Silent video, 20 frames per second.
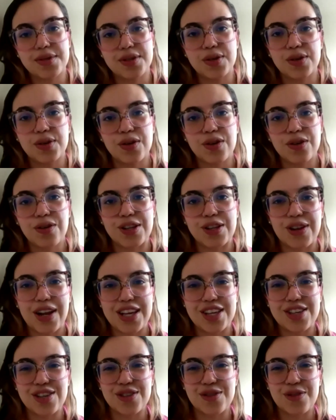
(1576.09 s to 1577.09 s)
So
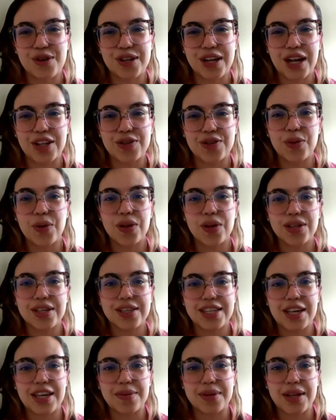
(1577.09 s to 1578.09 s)
congratulations for that to all
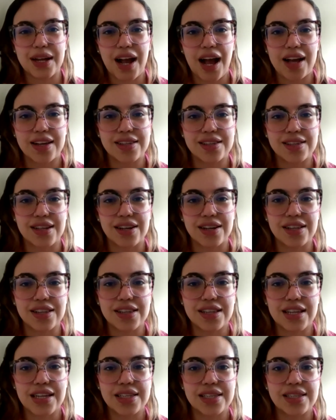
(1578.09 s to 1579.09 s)
the team that has
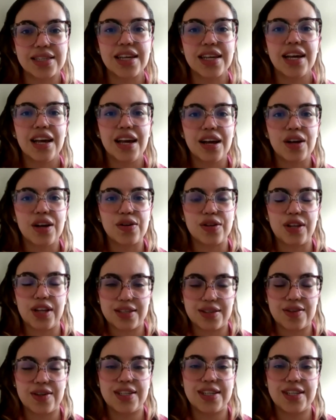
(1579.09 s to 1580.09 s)
done this good
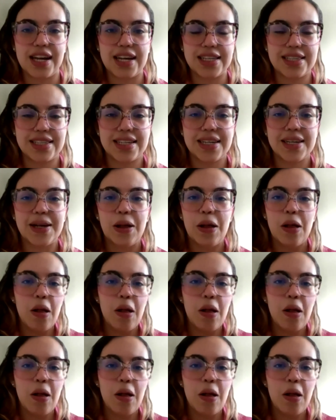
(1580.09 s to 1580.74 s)
exercise.